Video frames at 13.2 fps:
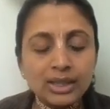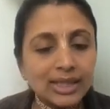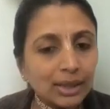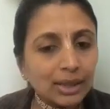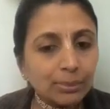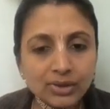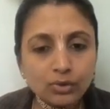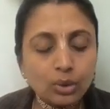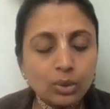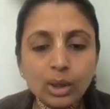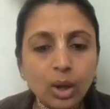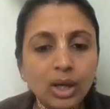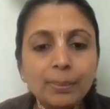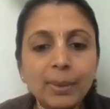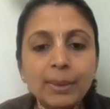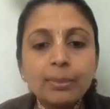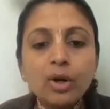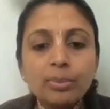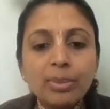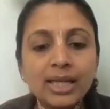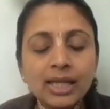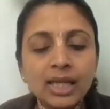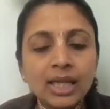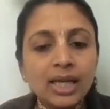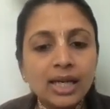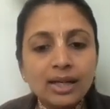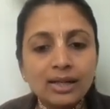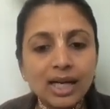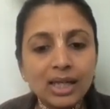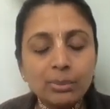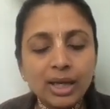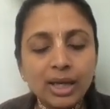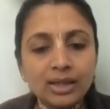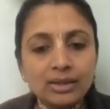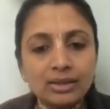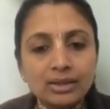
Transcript: That means you'll not be bound by karma.